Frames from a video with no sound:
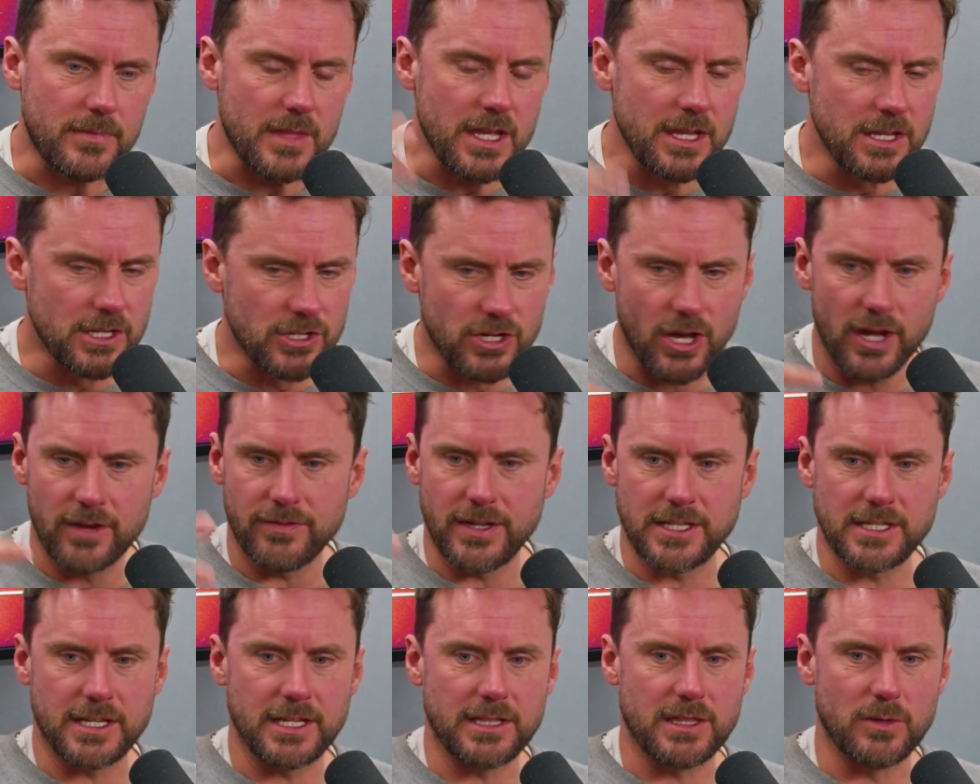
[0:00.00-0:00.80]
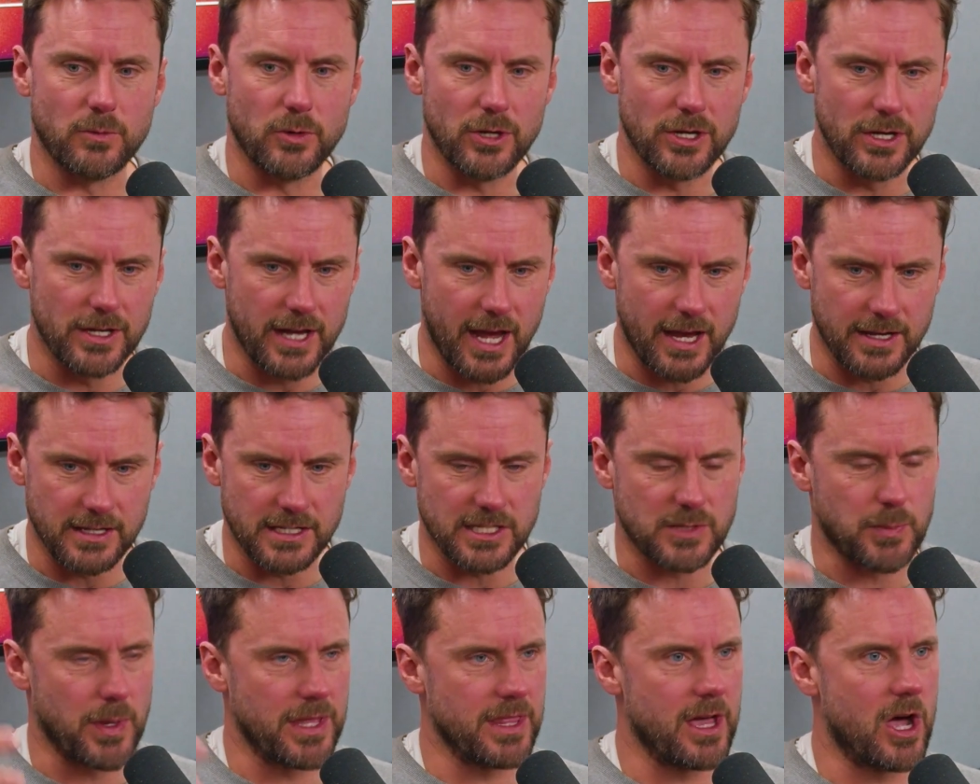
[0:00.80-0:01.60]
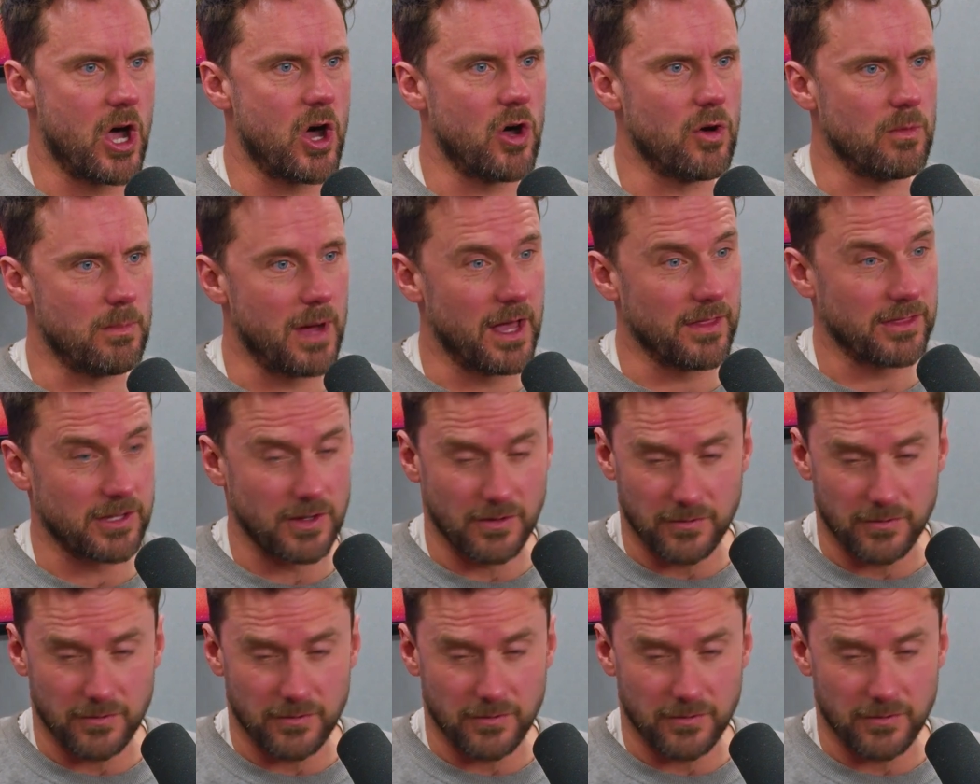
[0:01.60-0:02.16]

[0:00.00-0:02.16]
you kind of had to get the word out and you spend the whole month,